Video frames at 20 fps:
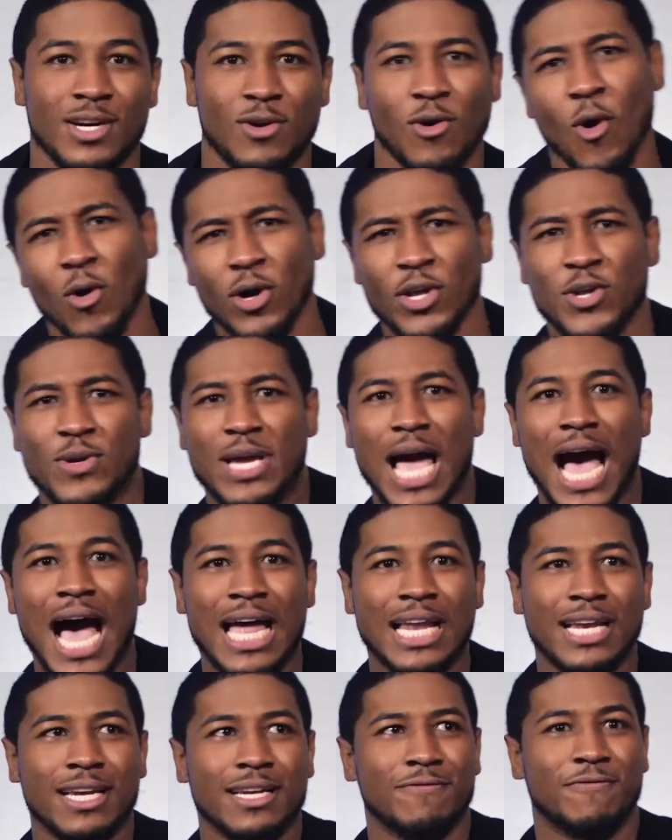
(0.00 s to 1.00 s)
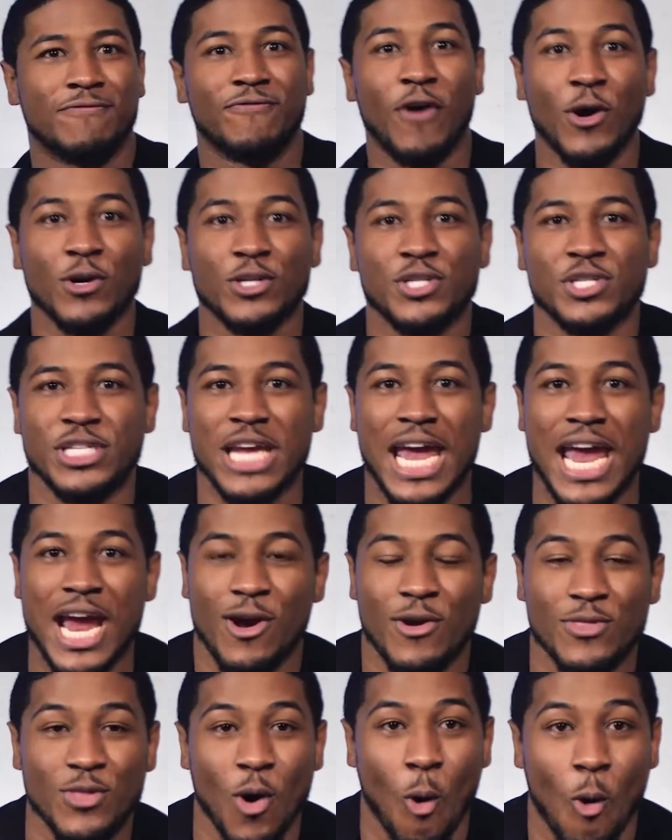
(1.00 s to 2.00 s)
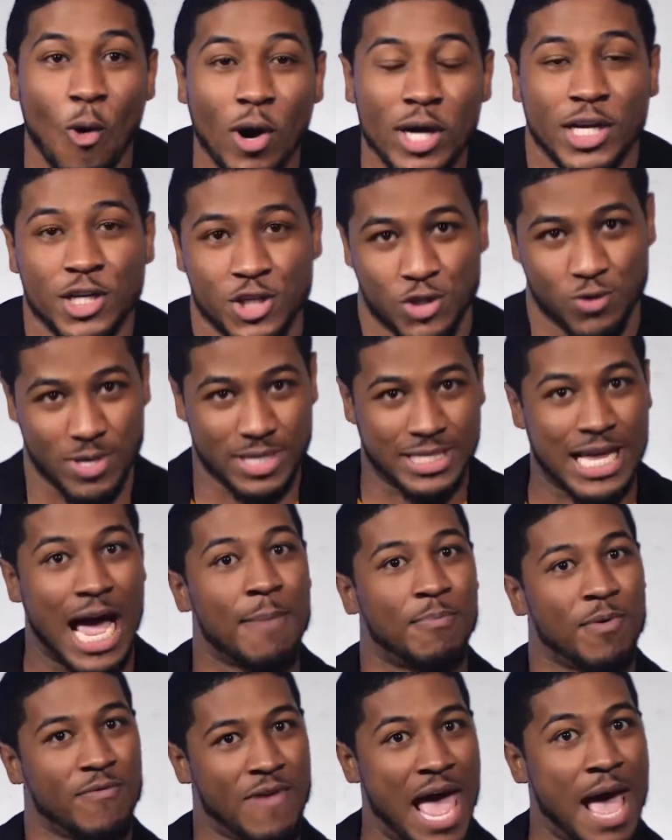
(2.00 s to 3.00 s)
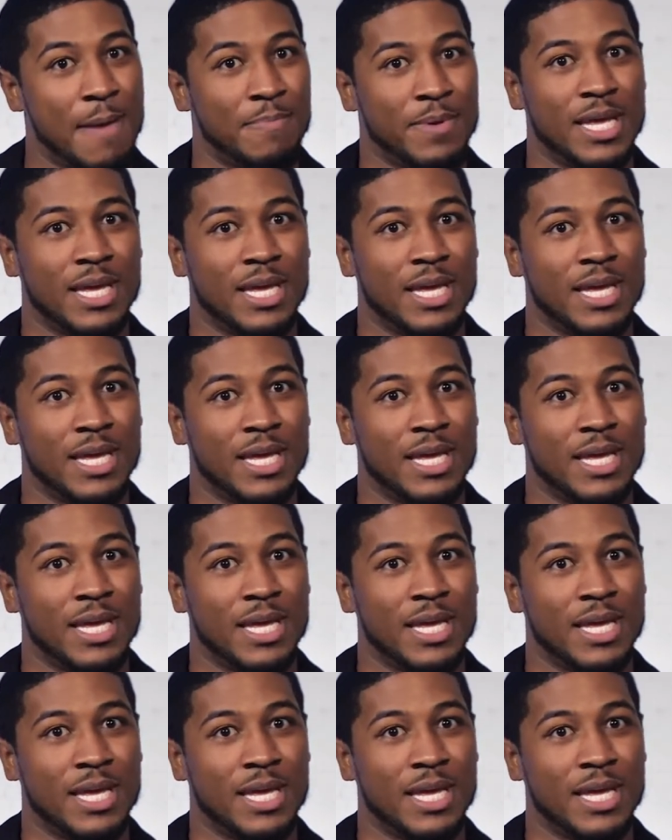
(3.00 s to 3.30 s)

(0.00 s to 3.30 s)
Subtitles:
Or you got first chair in the orchestra, type of happy.